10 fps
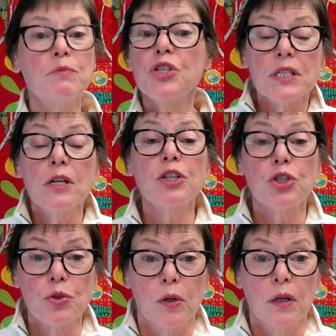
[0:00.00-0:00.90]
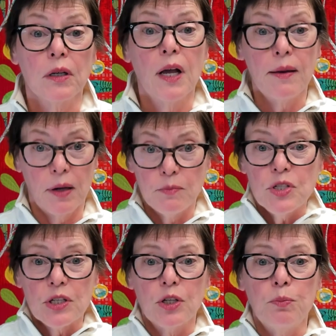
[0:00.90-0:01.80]
I'm just not sure. I, I'm
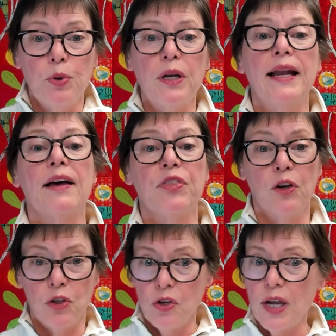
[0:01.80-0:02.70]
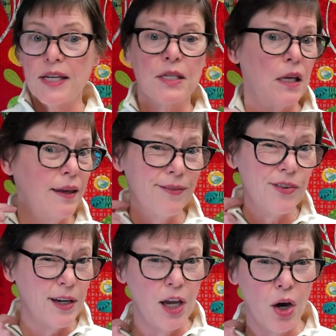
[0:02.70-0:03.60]
just going to put it out there. You guys can give
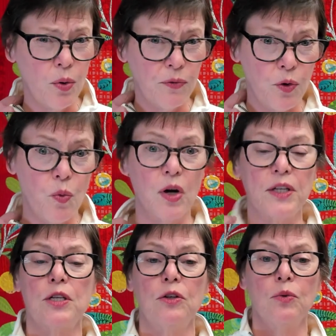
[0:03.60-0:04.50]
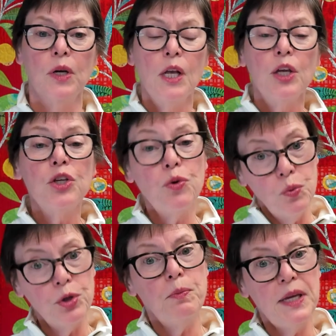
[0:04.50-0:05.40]
it a go if you want to. You
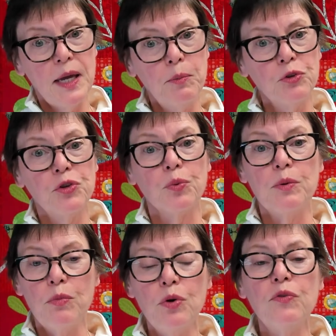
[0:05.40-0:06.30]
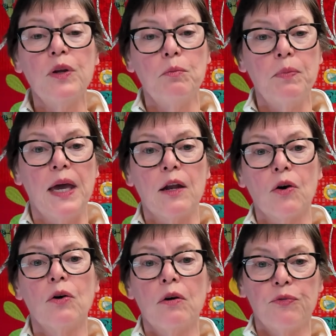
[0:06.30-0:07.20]
would be able to remove it
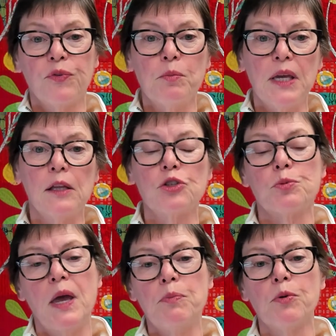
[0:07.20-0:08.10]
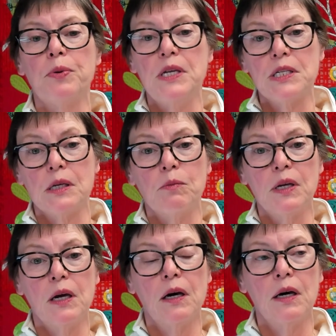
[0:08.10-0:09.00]
better from English paper piecing
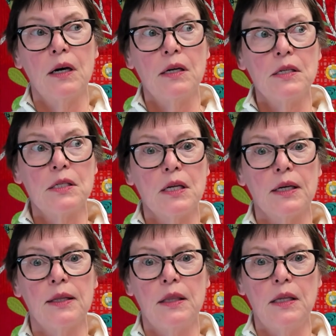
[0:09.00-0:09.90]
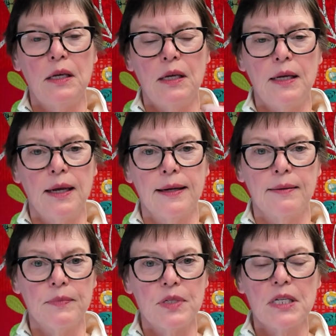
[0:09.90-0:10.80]
because the
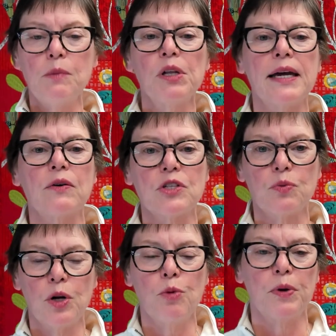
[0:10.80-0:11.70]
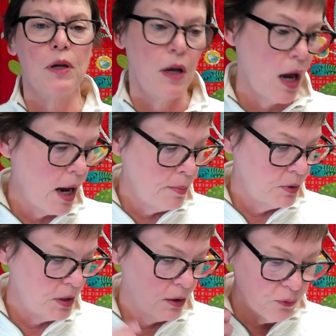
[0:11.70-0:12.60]
um, seam allowance would open
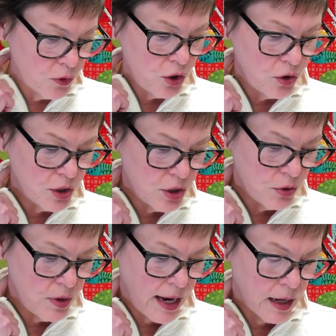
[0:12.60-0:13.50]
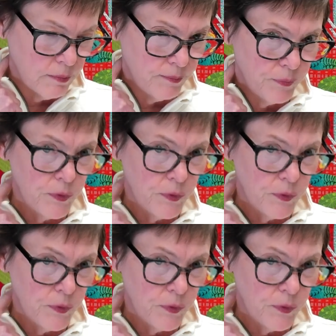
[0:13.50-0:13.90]
up enough for you to do that.